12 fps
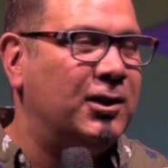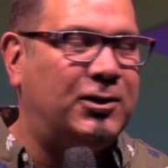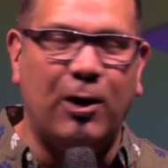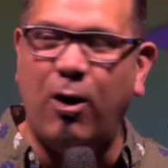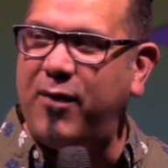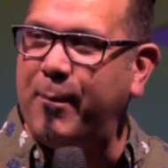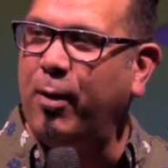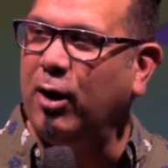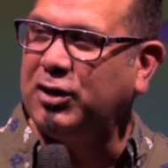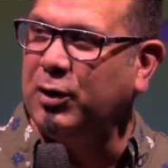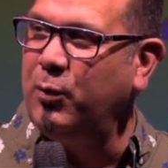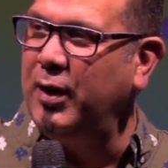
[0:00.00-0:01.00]
So if a
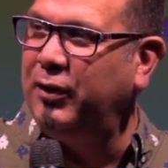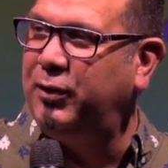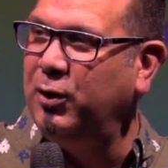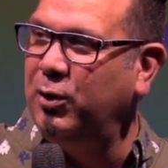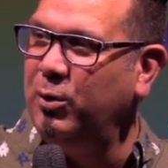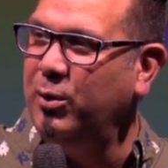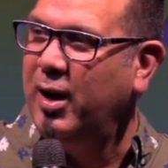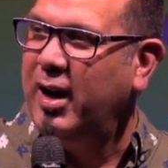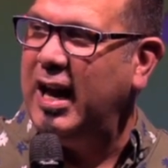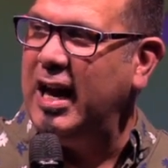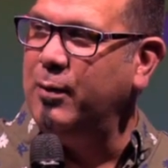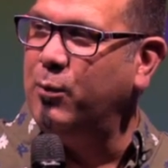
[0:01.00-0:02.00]
person went through
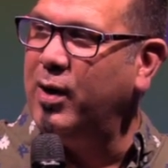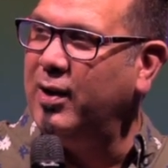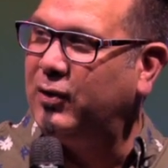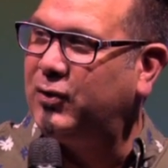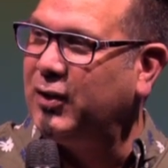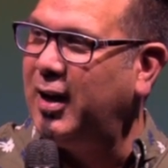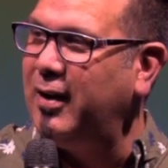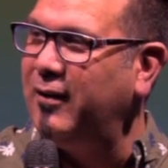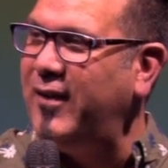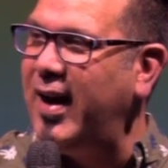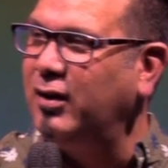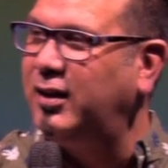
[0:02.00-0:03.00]
and was uh,
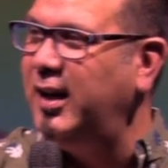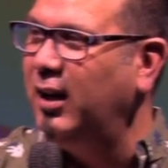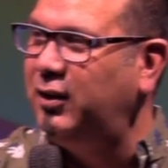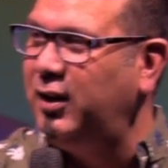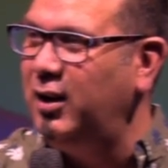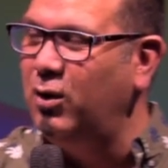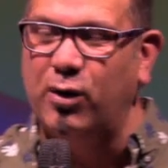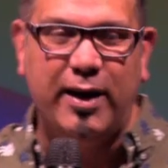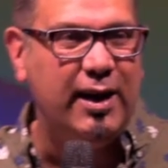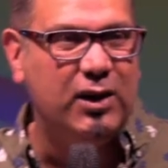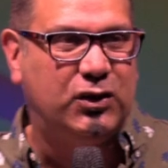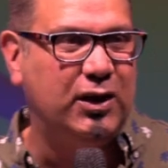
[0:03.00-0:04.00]
found guilty or
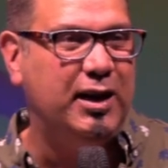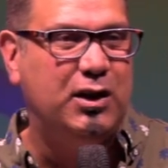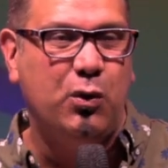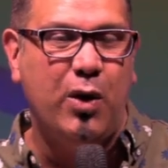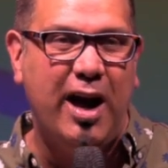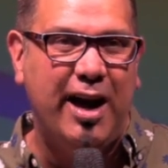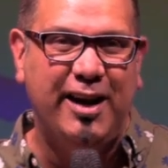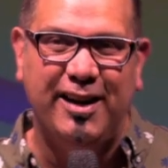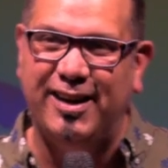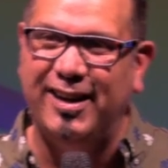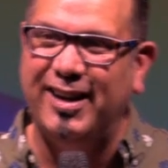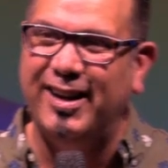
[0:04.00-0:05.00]
innocent, either way,
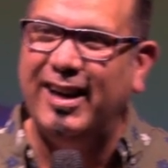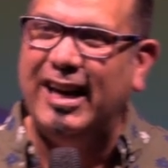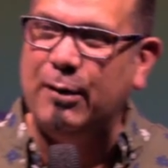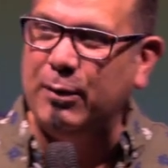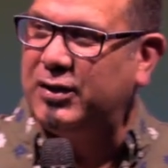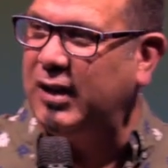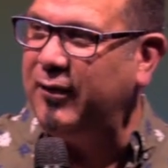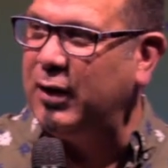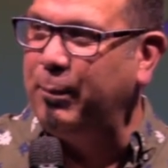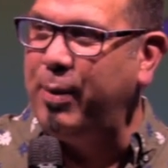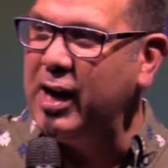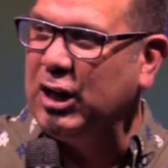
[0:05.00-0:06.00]
and received
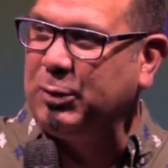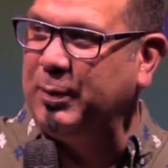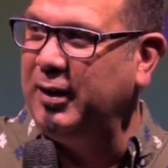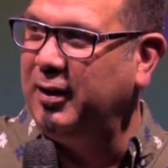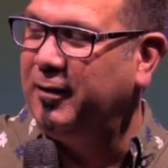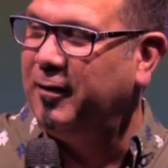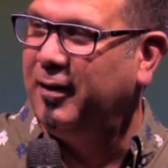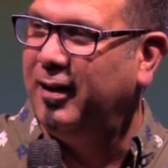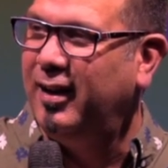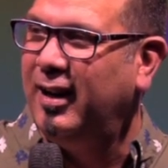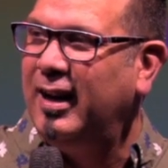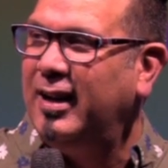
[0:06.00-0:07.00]
a punishment
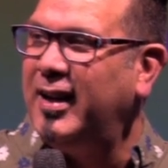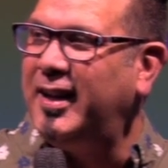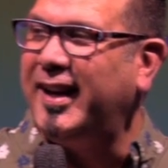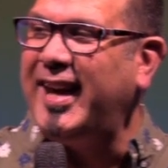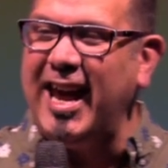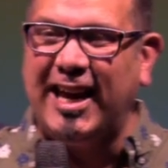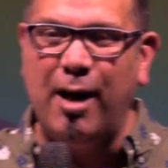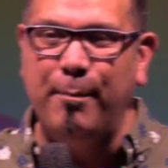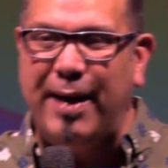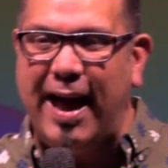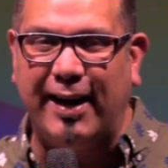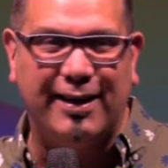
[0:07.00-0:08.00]
that they can't come
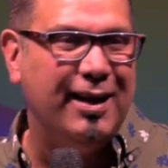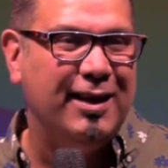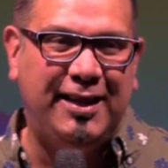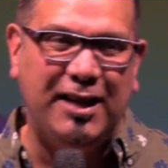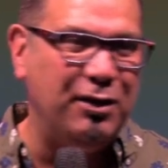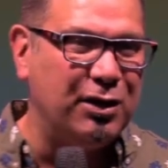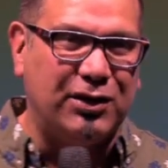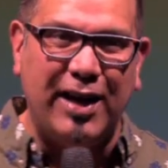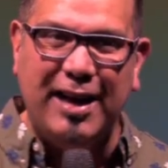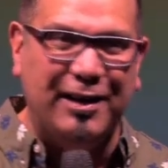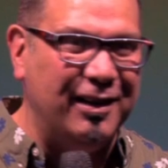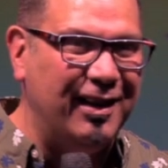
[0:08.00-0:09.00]
back 10 years
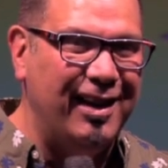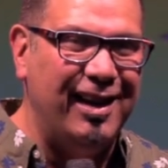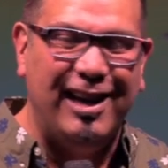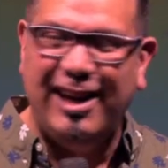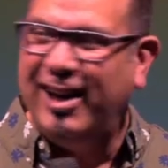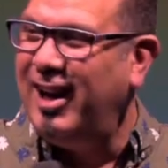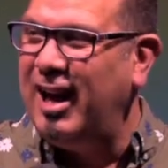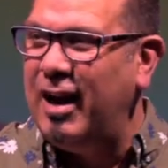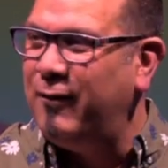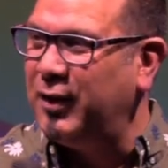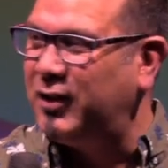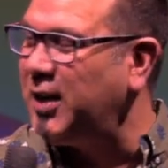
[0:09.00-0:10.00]
later
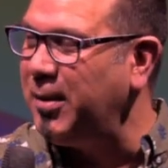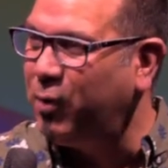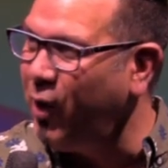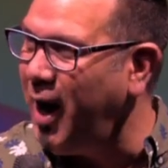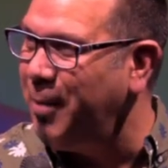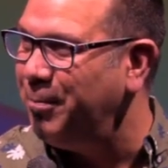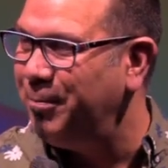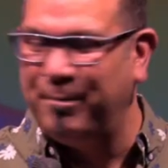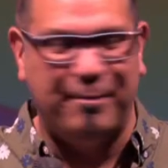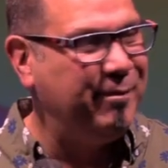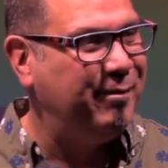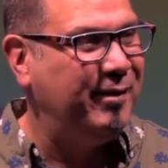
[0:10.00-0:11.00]
for the same crime,
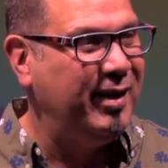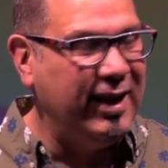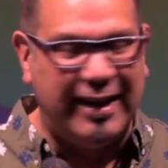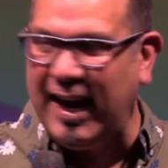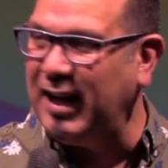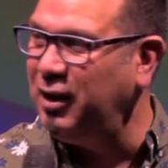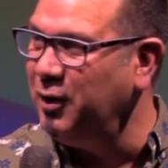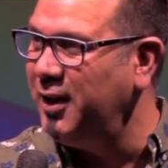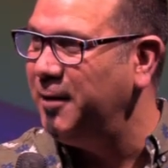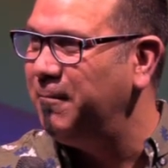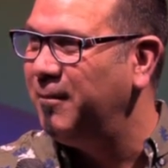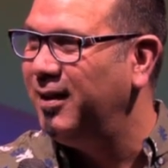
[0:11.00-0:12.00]
they can't do
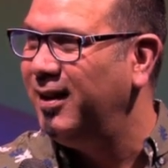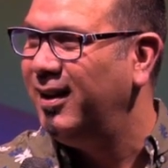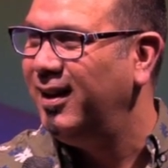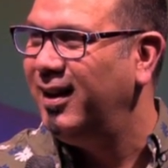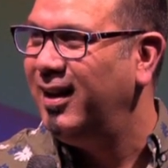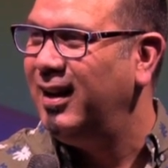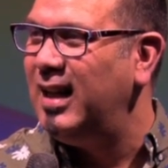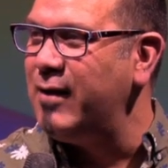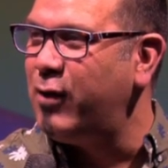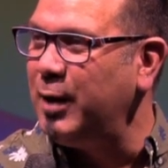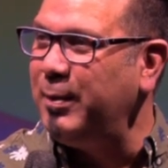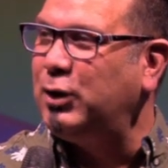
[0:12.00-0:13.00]
it.
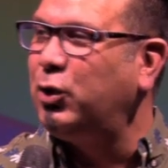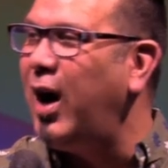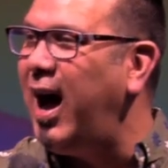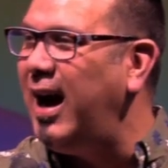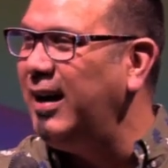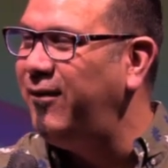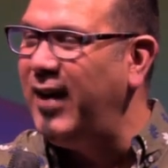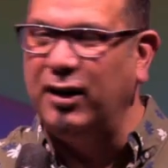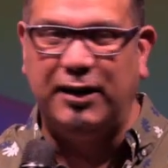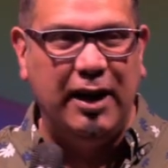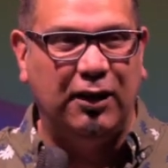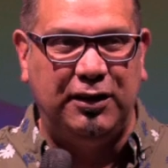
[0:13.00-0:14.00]
They've already been tried and
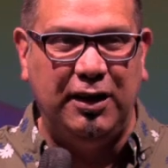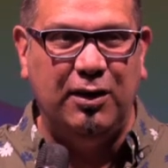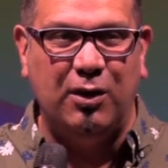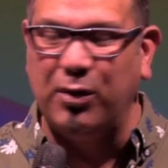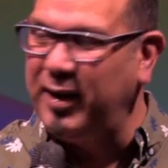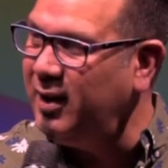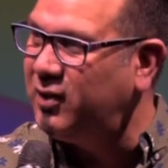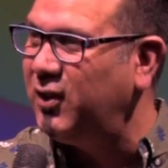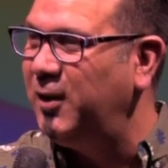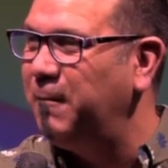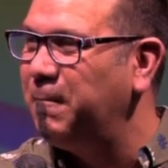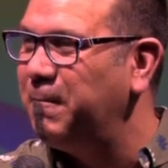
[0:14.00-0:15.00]
found guilty or
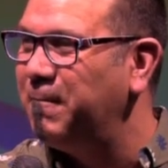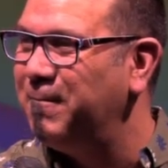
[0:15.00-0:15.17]
innocent.